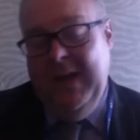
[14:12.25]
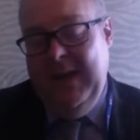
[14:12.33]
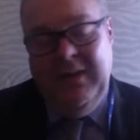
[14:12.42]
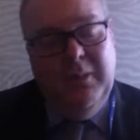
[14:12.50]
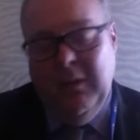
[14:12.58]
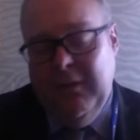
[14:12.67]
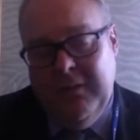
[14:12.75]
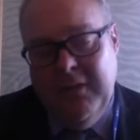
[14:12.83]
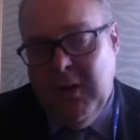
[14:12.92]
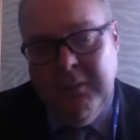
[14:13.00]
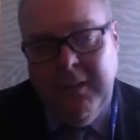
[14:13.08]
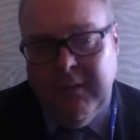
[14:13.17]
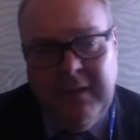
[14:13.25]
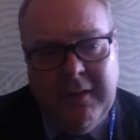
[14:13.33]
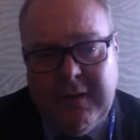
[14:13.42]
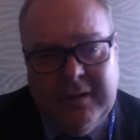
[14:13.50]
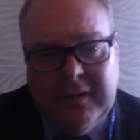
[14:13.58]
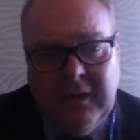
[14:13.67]
It will form a
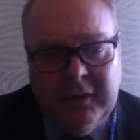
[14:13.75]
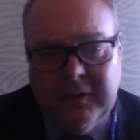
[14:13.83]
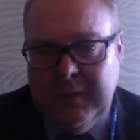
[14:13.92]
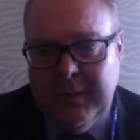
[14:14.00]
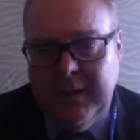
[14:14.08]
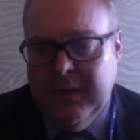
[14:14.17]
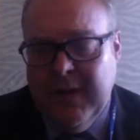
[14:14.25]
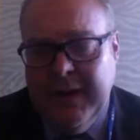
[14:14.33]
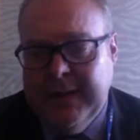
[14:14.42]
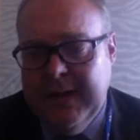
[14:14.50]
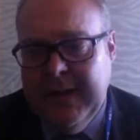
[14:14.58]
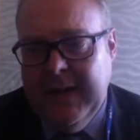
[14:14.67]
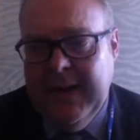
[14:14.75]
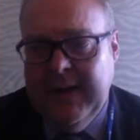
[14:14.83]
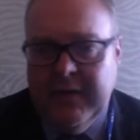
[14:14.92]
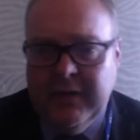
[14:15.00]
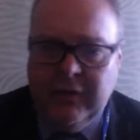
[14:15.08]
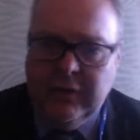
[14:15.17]
very sort of similar idea
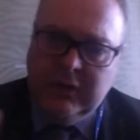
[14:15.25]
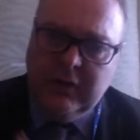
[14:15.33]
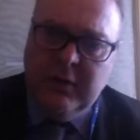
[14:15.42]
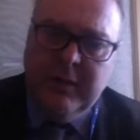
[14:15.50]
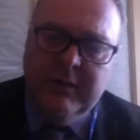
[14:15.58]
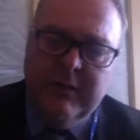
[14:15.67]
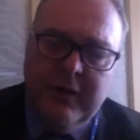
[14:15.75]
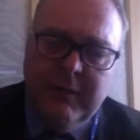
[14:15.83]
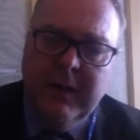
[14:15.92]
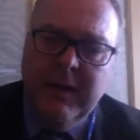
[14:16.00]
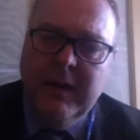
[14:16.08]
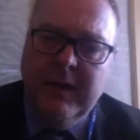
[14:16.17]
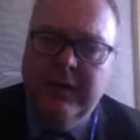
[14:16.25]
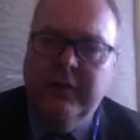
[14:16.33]
here. It's just coming from the